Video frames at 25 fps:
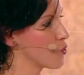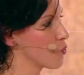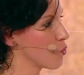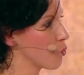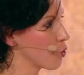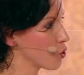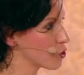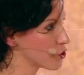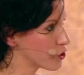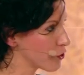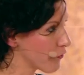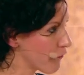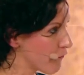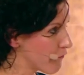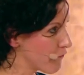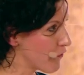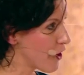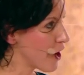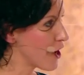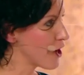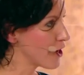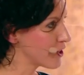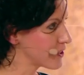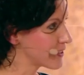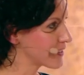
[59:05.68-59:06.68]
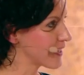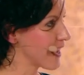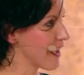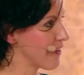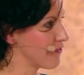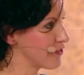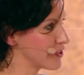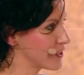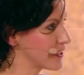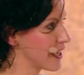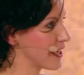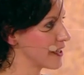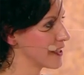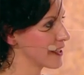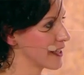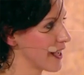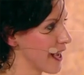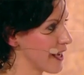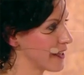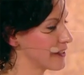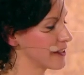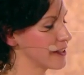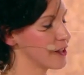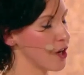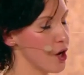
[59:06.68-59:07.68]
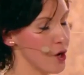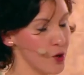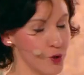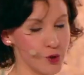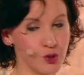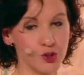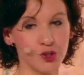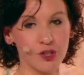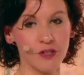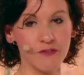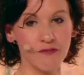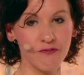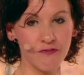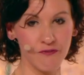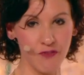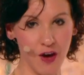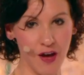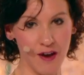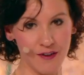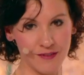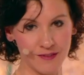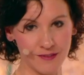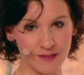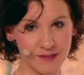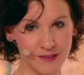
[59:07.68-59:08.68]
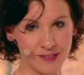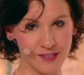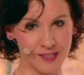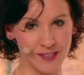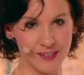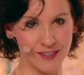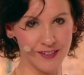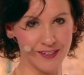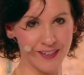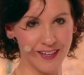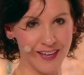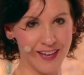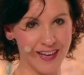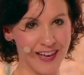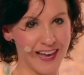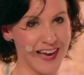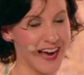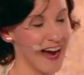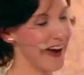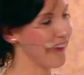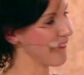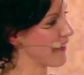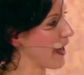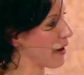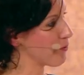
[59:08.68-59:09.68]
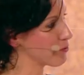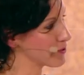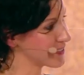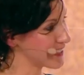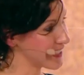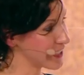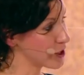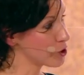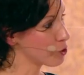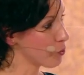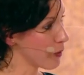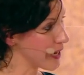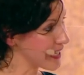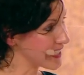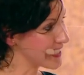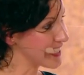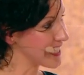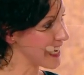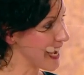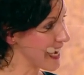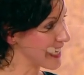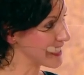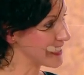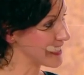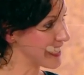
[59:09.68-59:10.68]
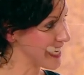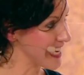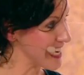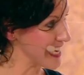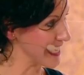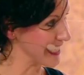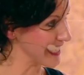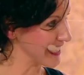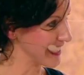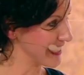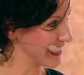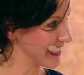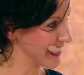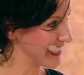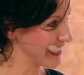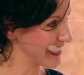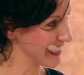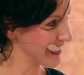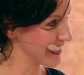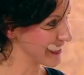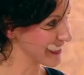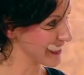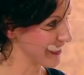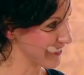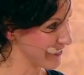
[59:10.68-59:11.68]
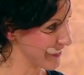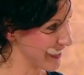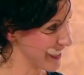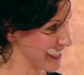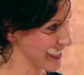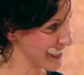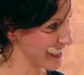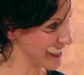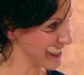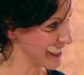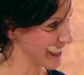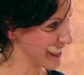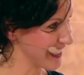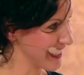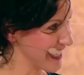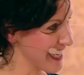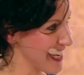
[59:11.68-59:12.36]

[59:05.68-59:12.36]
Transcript: was the first ever dedicated ocean fund, and that was in 2018. Is that right?